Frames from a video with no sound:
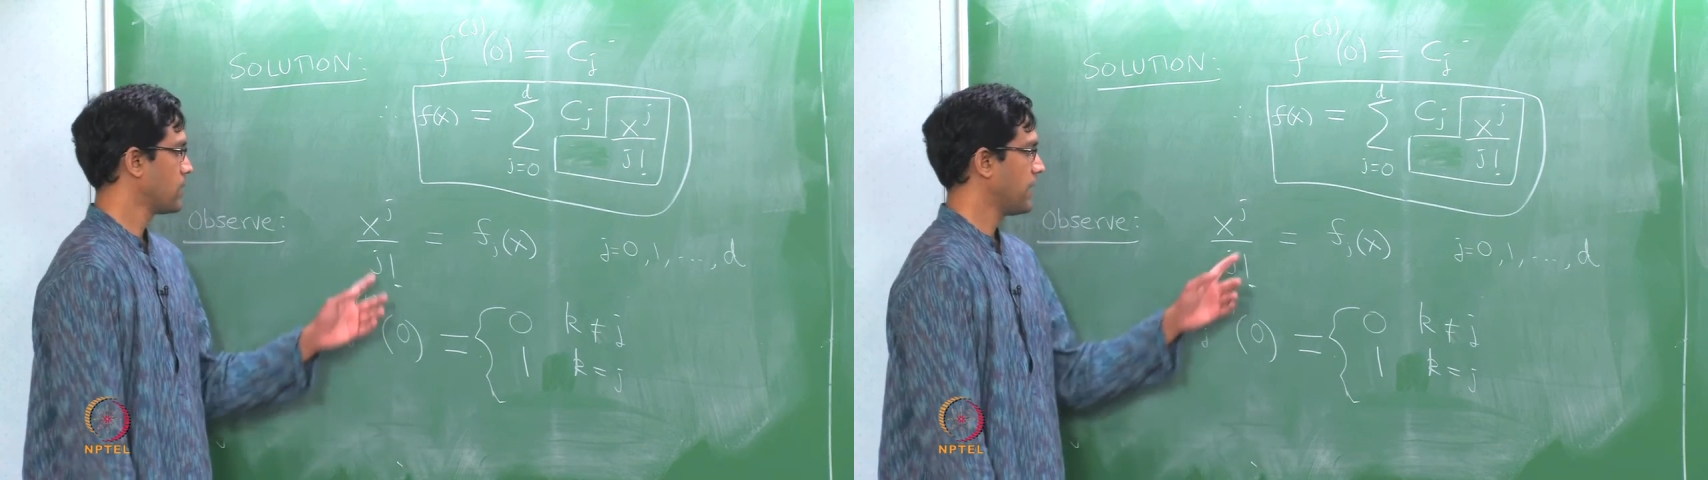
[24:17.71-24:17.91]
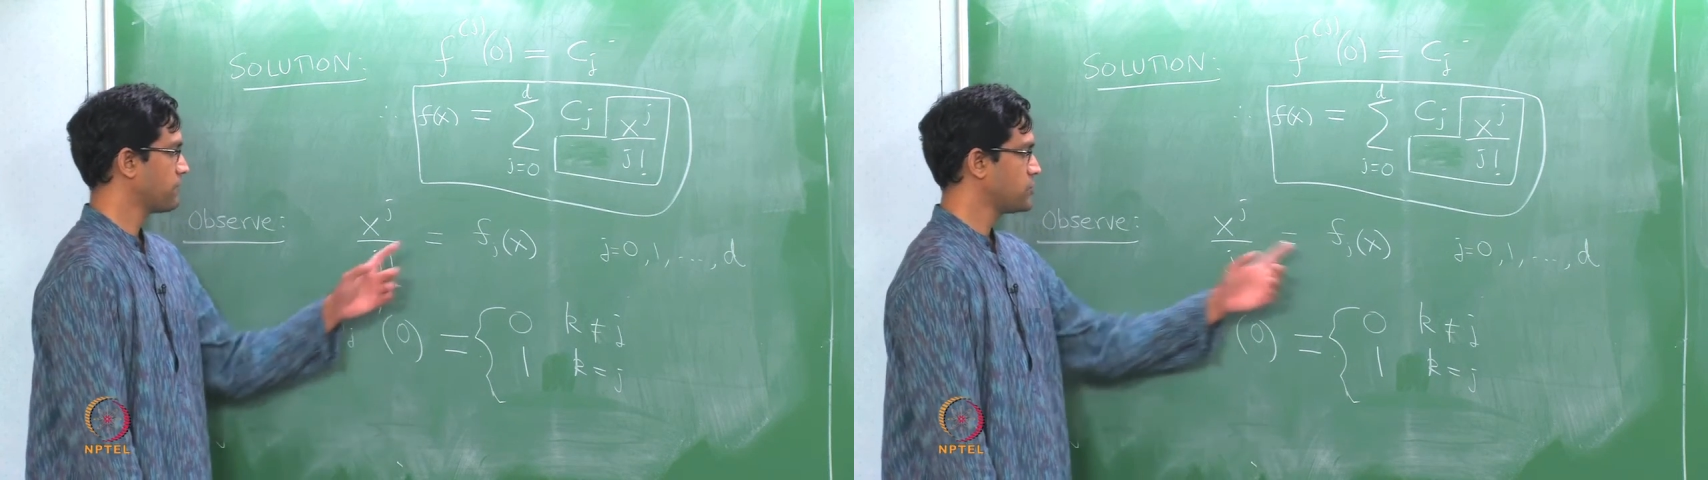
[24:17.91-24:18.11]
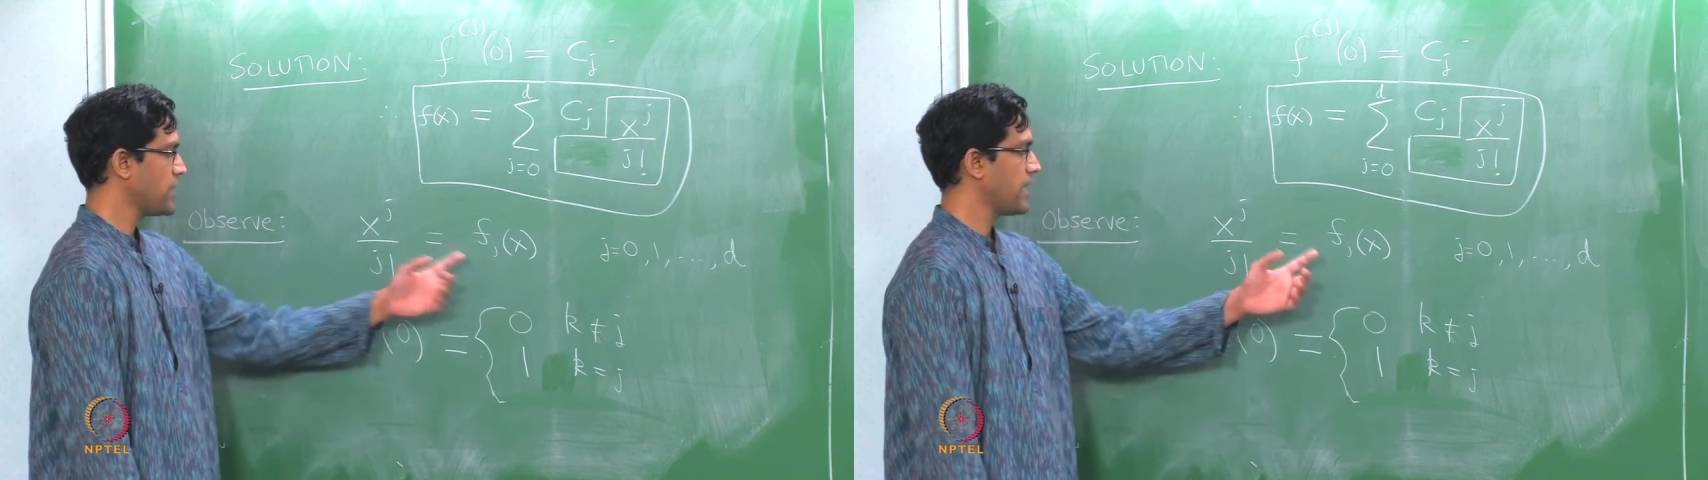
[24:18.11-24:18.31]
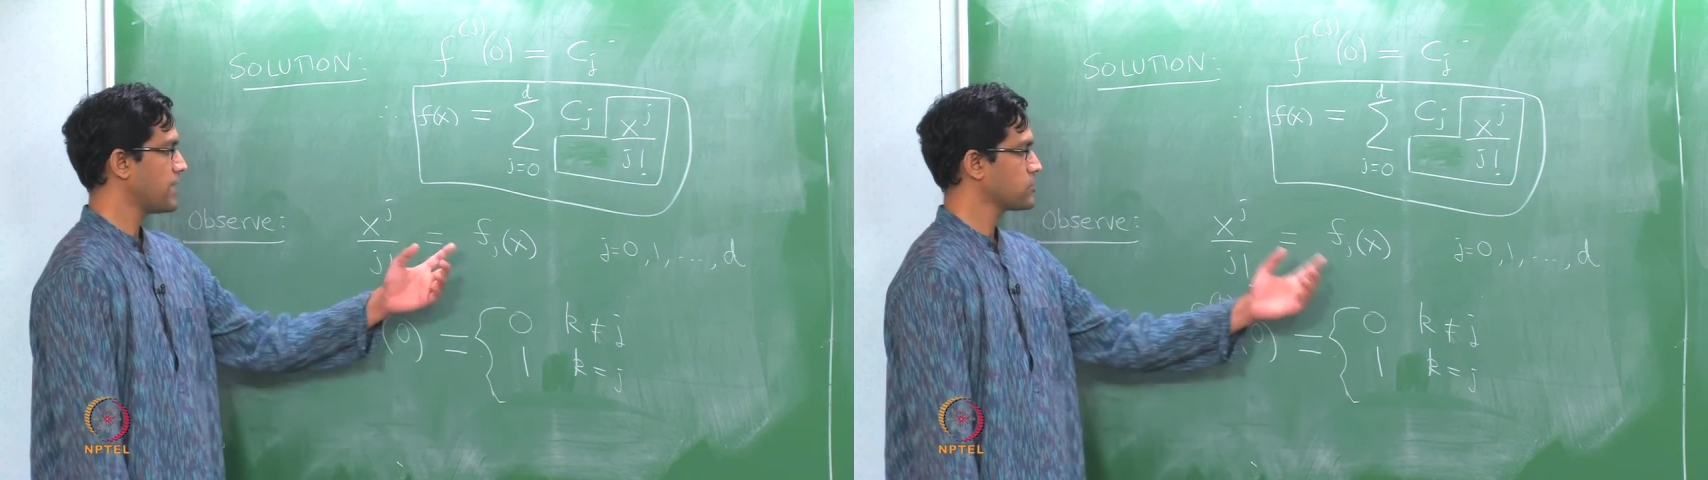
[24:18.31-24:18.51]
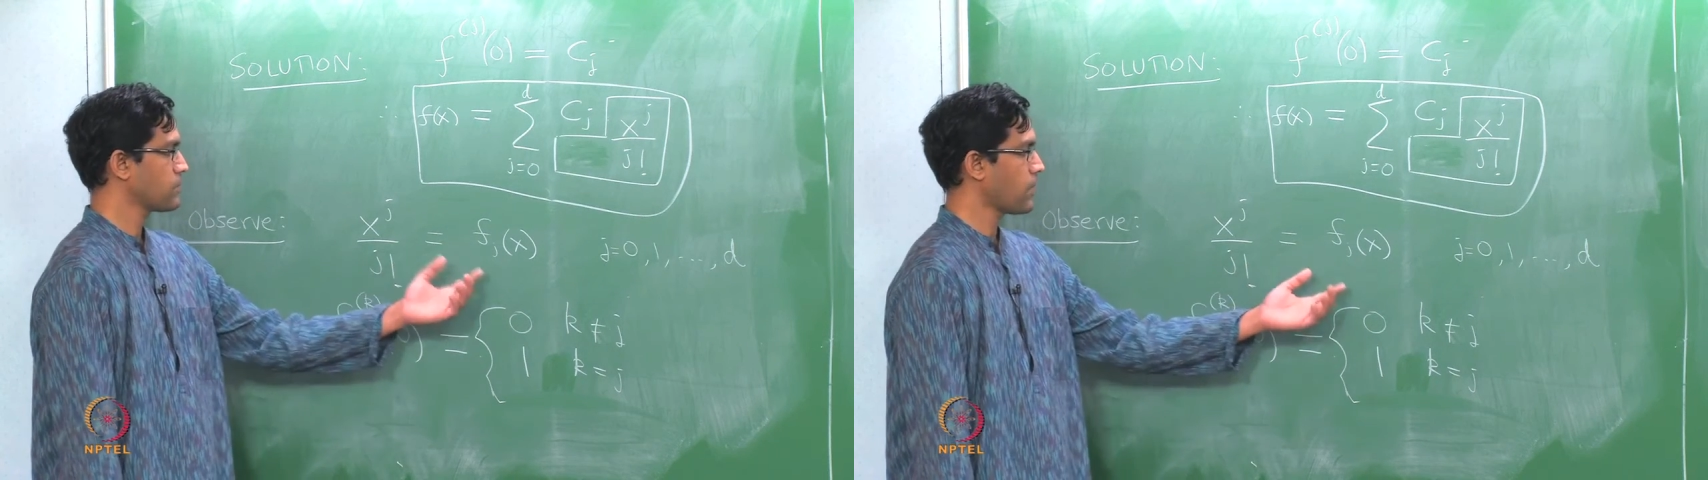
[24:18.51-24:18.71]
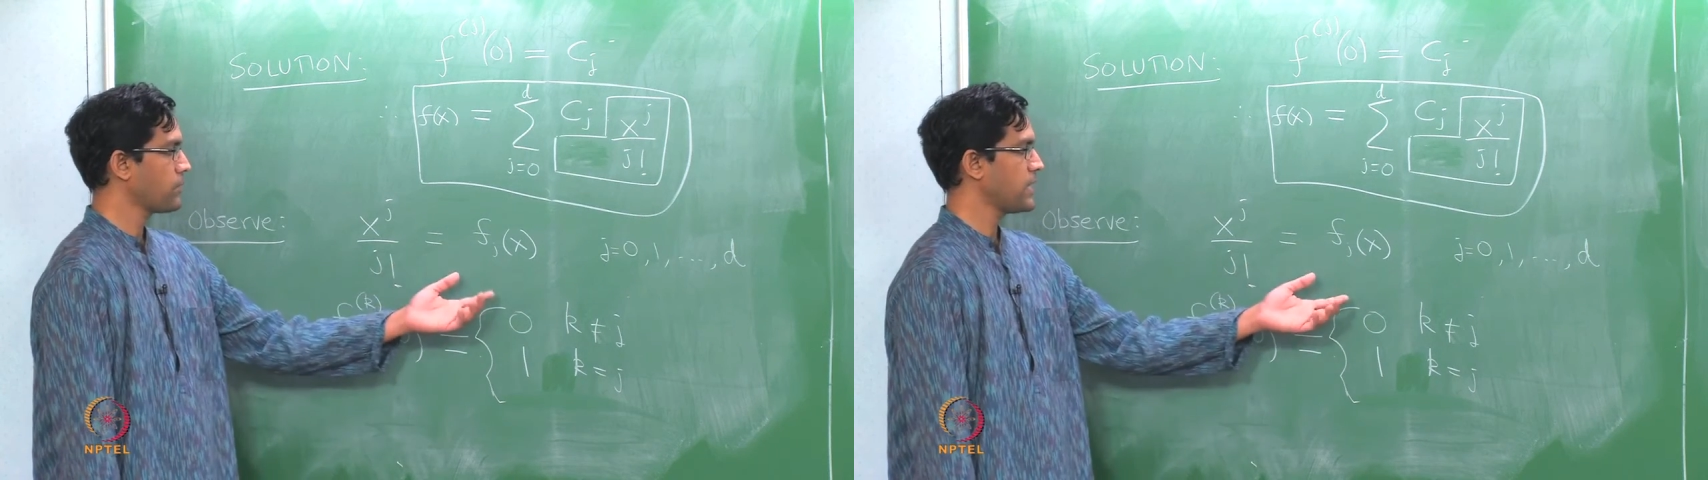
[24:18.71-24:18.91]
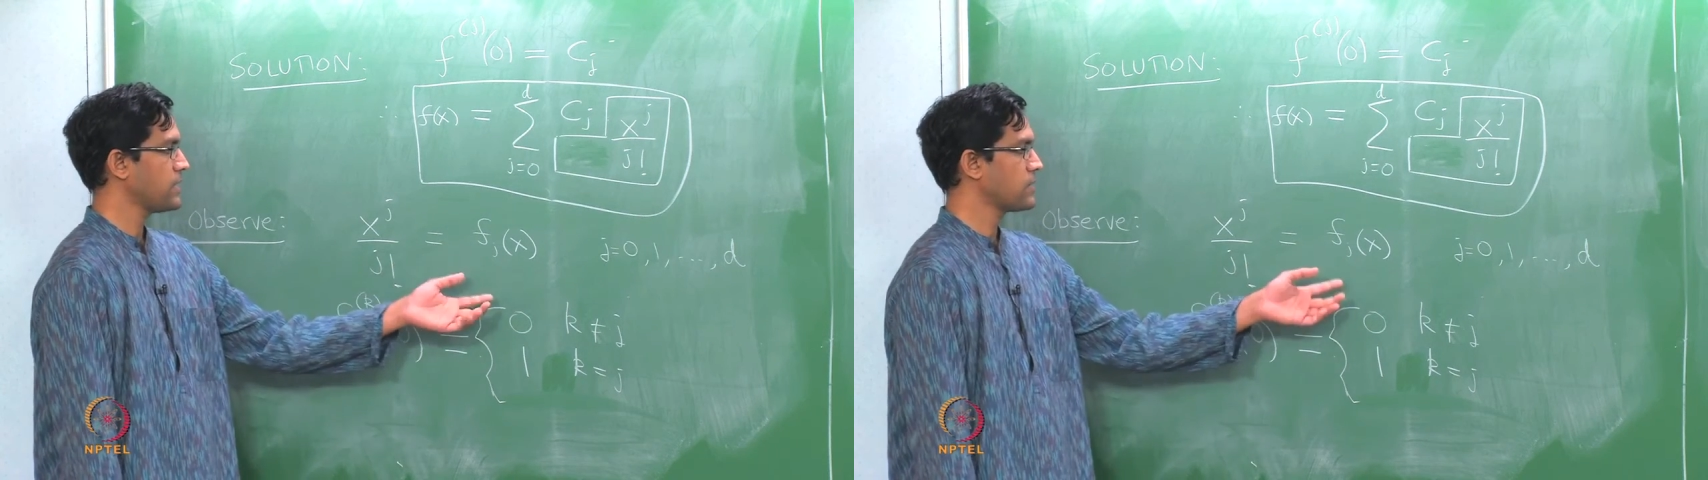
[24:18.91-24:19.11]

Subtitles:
Fj has the property